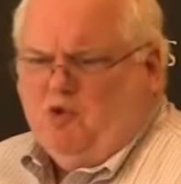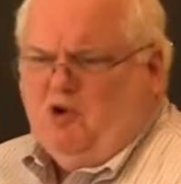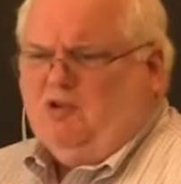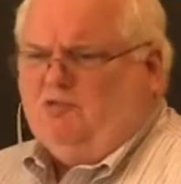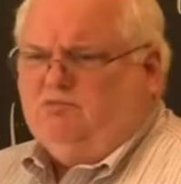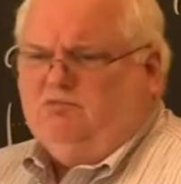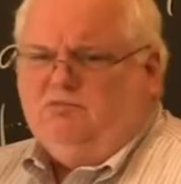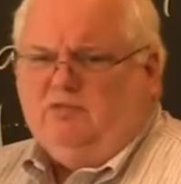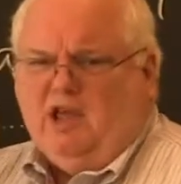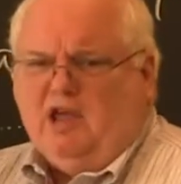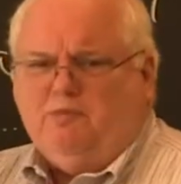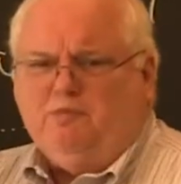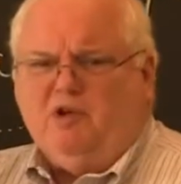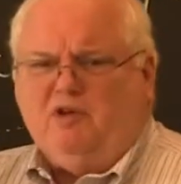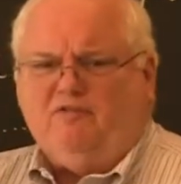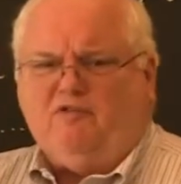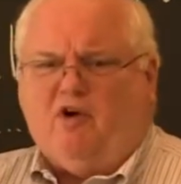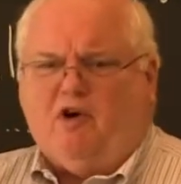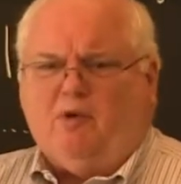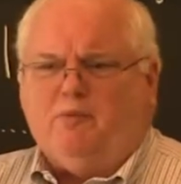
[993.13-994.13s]
well, they'd
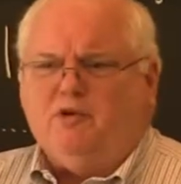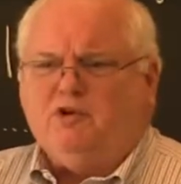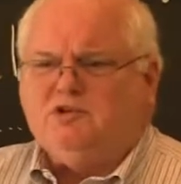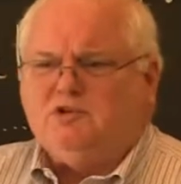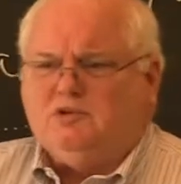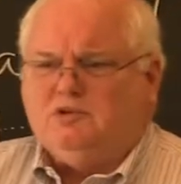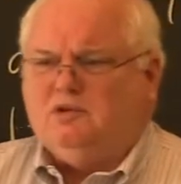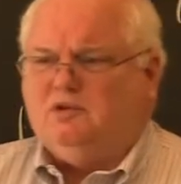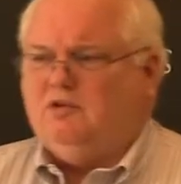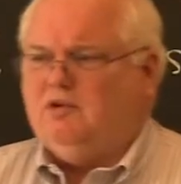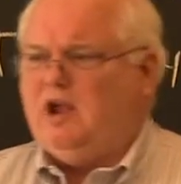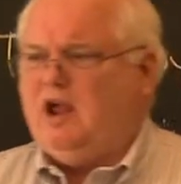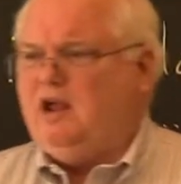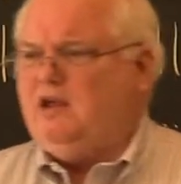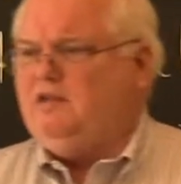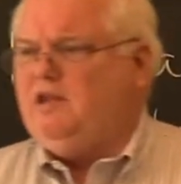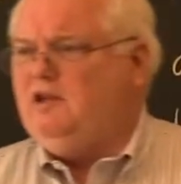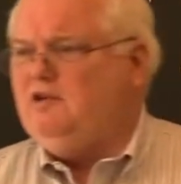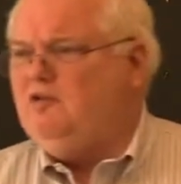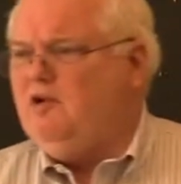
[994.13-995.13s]
been farmers,
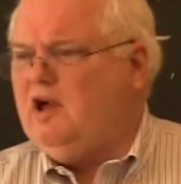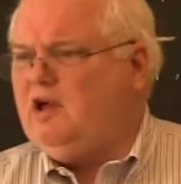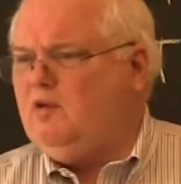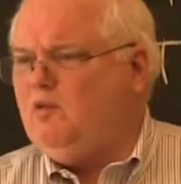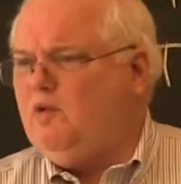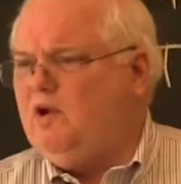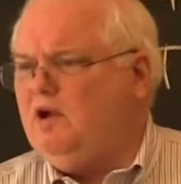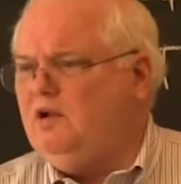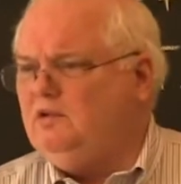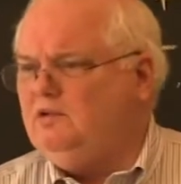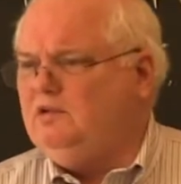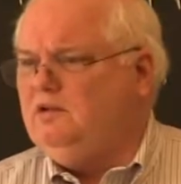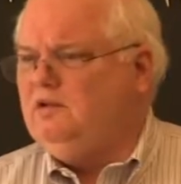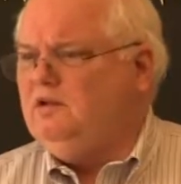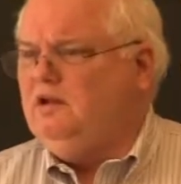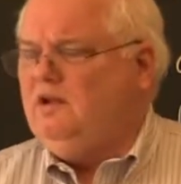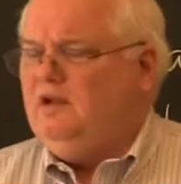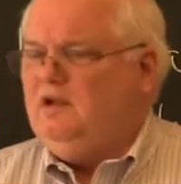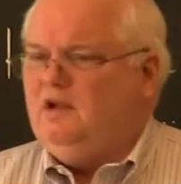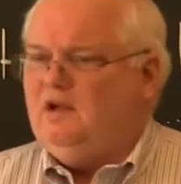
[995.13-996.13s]
okay? They knew how to weld.
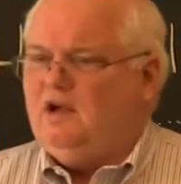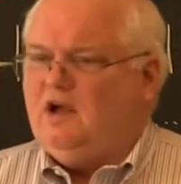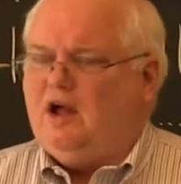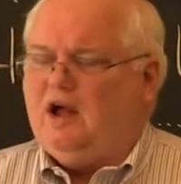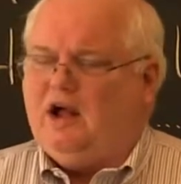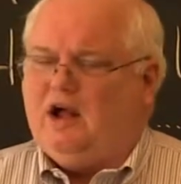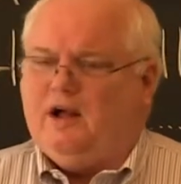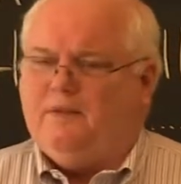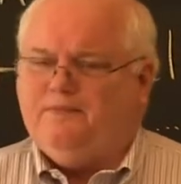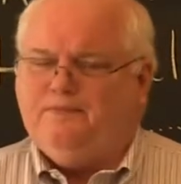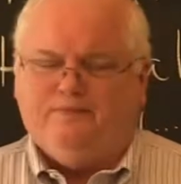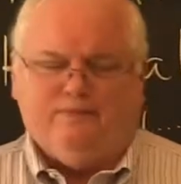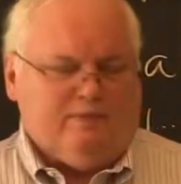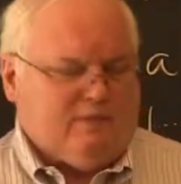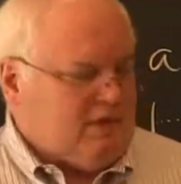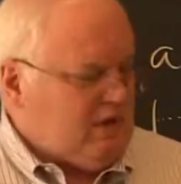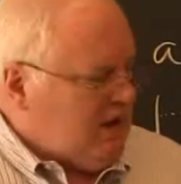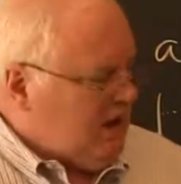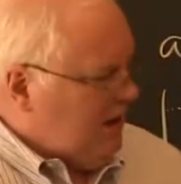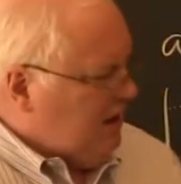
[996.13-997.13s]
Um,
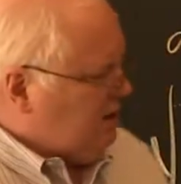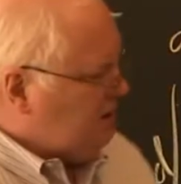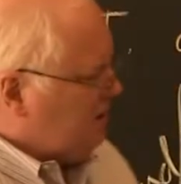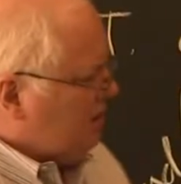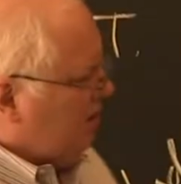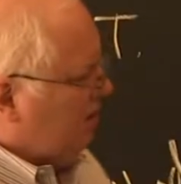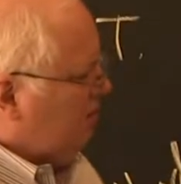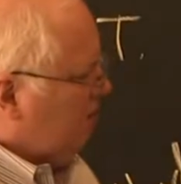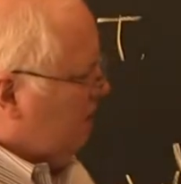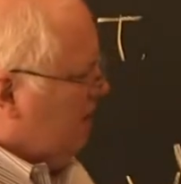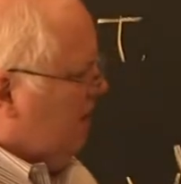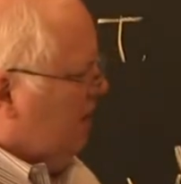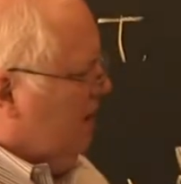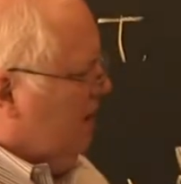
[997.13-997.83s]
and so